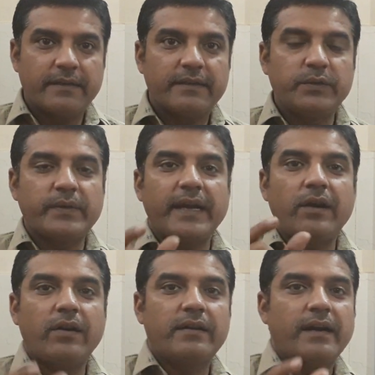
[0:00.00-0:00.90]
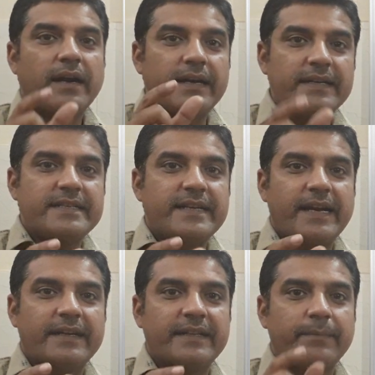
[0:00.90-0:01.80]
You cannot
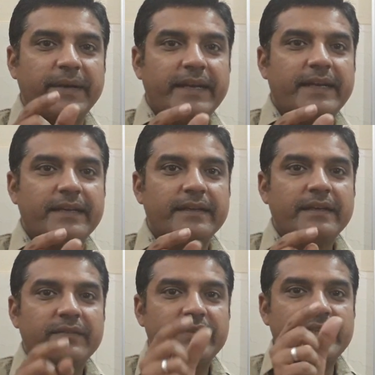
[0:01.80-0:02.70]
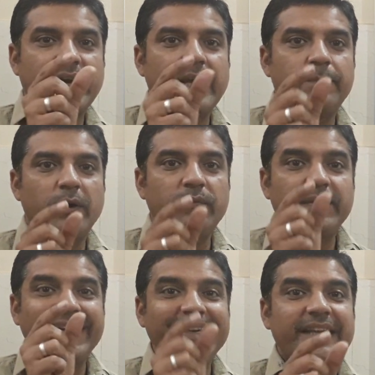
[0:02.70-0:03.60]
understand the meaning with the help of
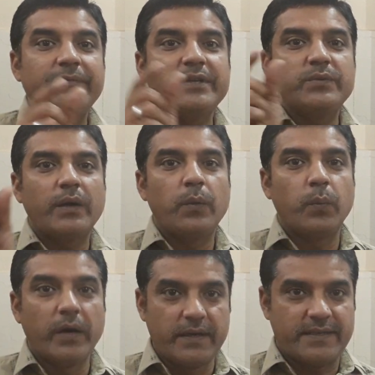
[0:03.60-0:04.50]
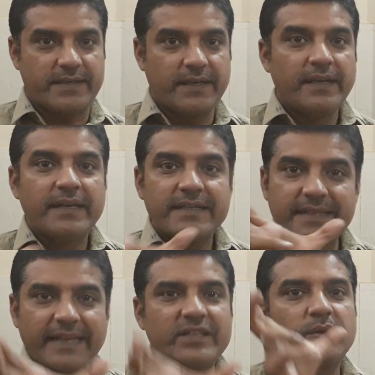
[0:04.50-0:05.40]
individual words.
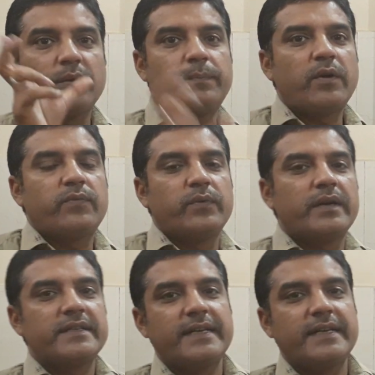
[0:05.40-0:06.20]
Such group of words